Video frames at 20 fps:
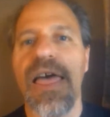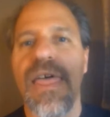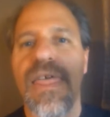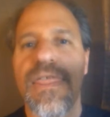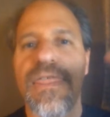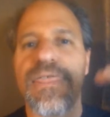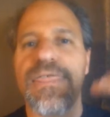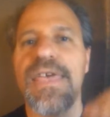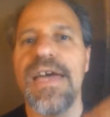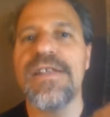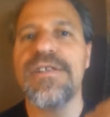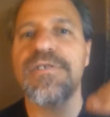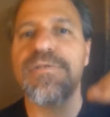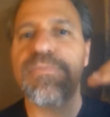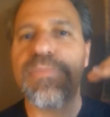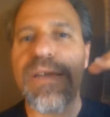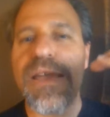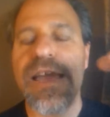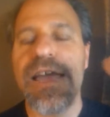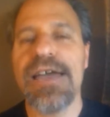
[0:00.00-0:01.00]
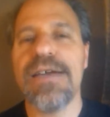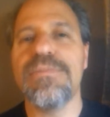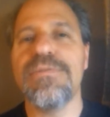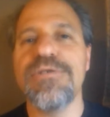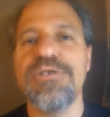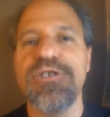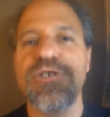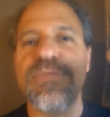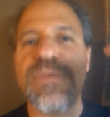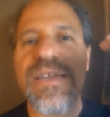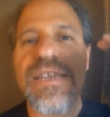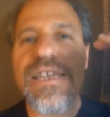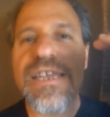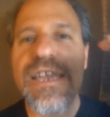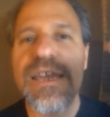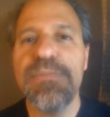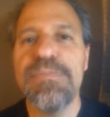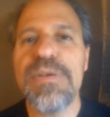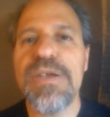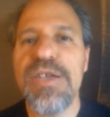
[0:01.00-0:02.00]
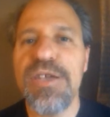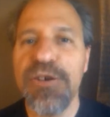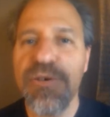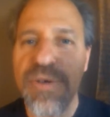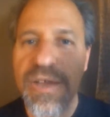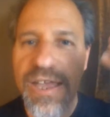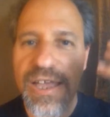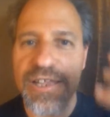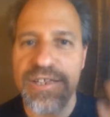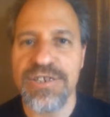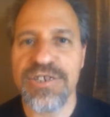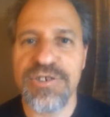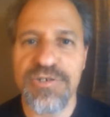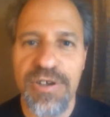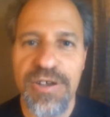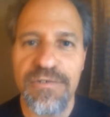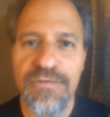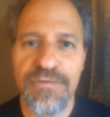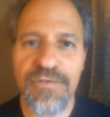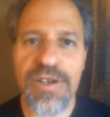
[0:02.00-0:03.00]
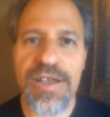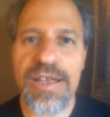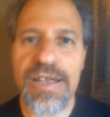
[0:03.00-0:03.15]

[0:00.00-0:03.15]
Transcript: that will be able to be keeping you injury-free.